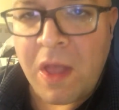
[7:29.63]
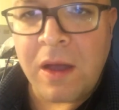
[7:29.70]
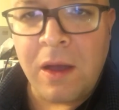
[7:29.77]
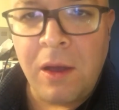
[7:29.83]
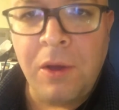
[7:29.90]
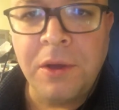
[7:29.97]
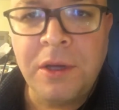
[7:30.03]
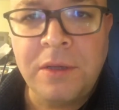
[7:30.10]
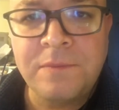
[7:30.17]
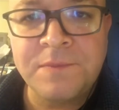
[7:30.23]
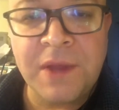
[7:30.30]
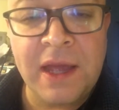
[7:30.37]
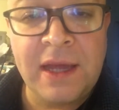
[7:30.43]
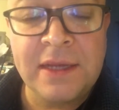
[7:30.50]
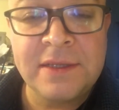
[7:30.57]
Oh, good.
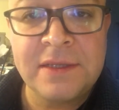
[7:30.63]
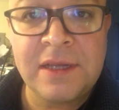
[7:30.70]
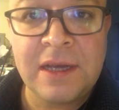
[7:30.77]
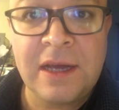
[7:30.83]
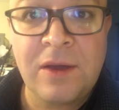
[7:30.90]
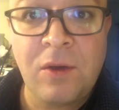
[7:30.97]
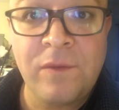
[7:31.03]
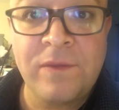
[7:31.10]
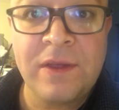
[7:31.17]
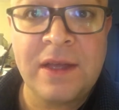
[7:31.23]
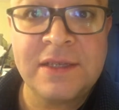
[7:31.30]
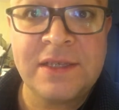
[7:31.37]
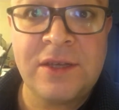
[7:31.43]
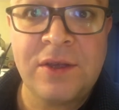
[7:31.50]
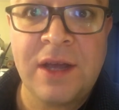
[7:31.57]
And hopefully I'll
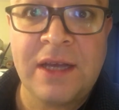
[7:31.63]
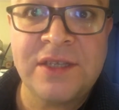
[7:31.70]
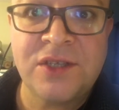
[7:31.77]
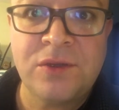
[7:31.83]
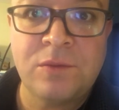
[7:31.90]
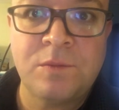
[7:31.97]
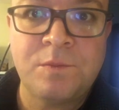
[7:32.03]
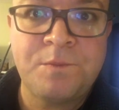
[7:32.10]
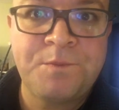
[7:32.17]
see you guys soon.